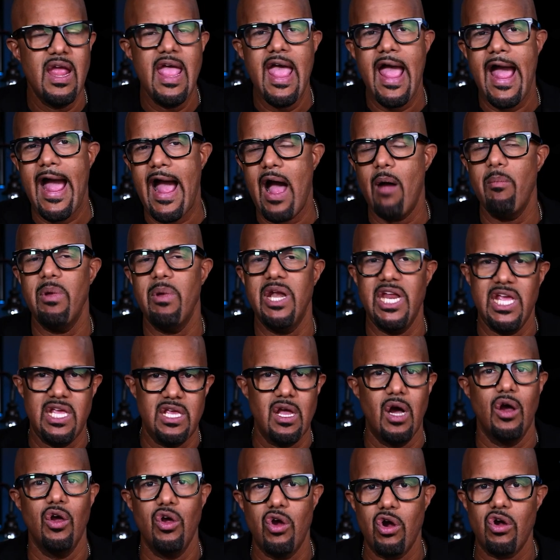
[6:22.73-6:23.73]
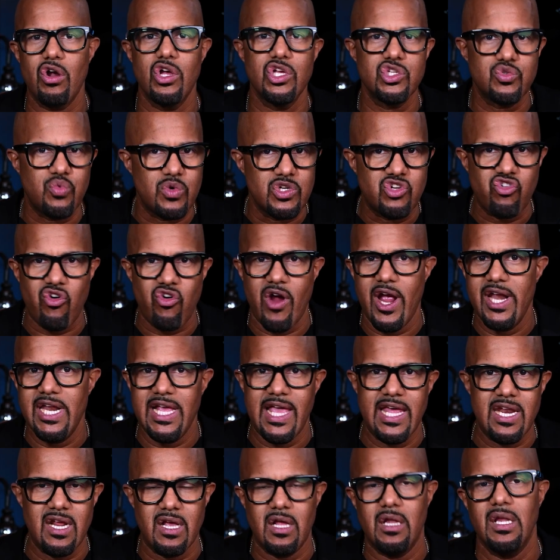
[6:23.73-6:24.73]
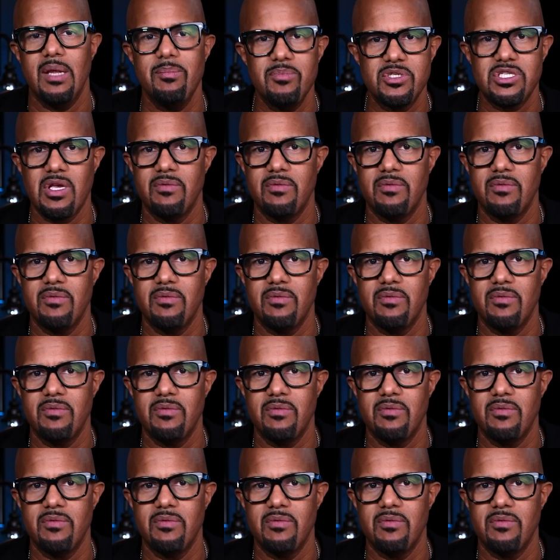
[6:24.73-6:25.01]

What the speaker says: How many young girls were trying to get a glimpse